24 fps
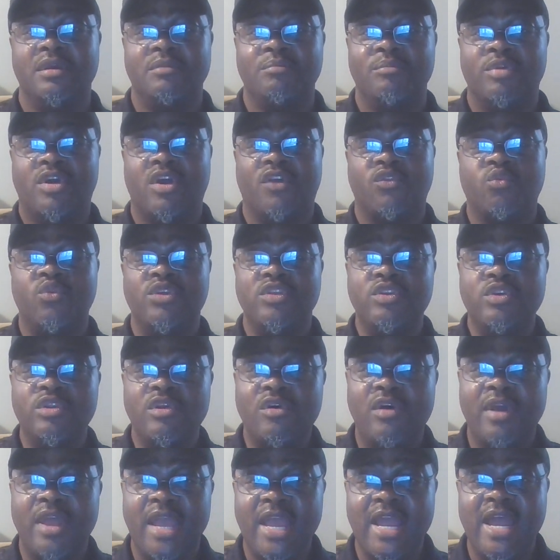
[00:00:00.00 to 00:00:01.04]
Because when you
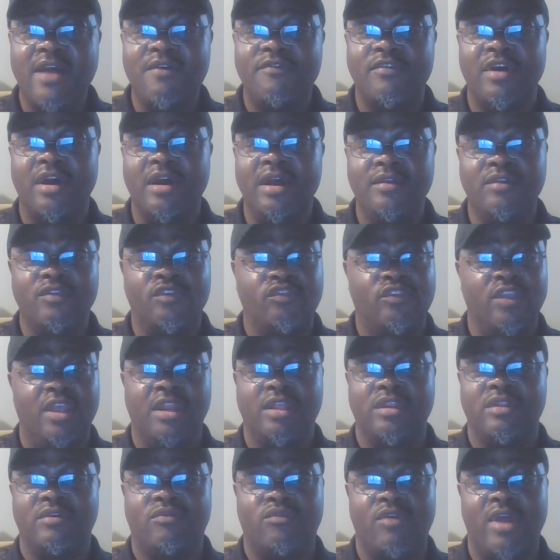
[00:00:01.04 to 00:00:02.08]
don't have an
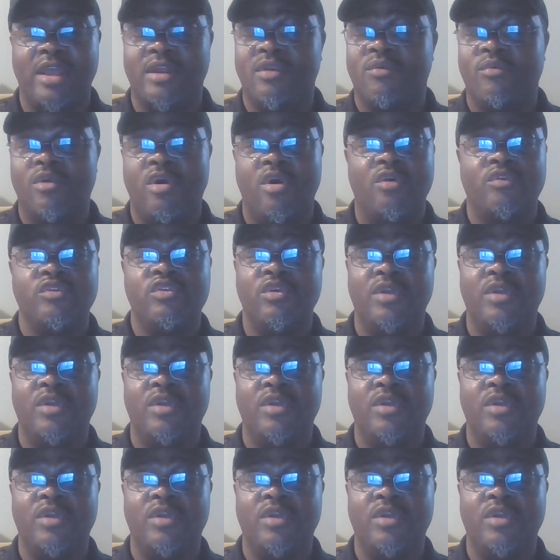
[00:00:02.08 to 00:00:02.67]
understanding of right and wrong,